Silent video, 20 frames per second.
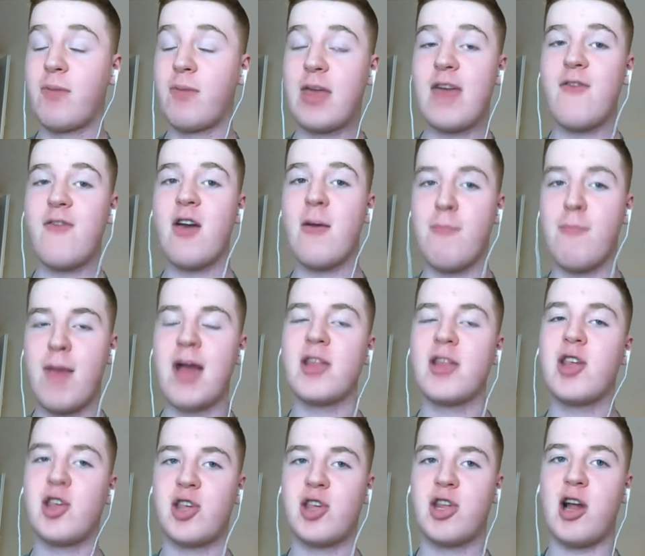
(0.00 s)
give it a
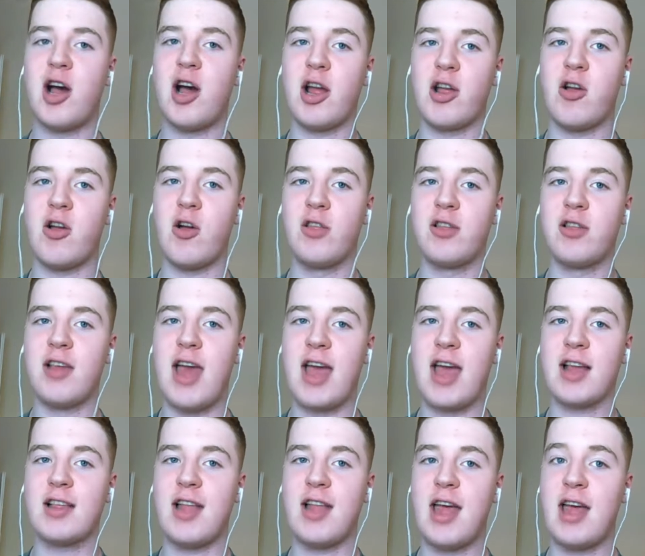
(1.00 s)
Manchester United
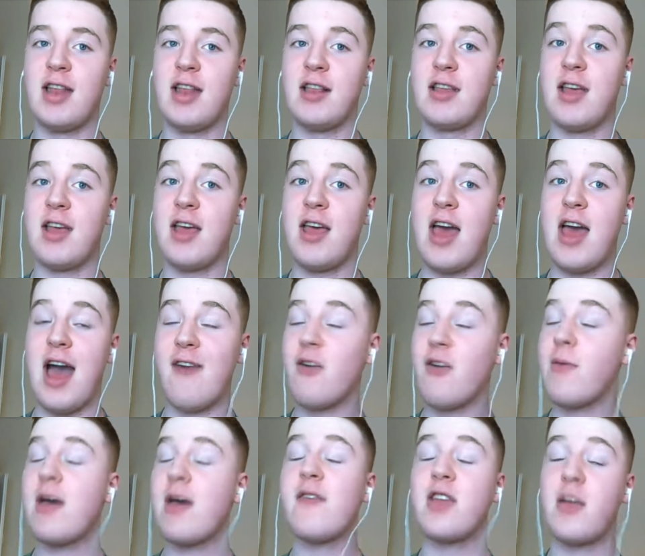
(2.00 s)
context and have a
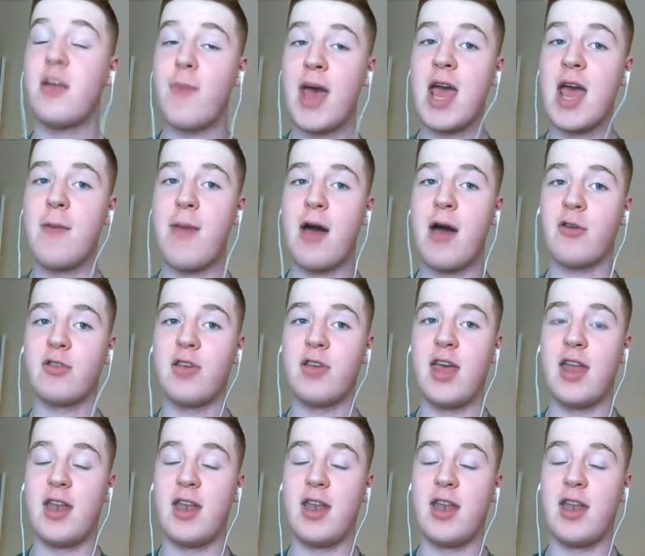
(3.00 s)
bit of a debate about it.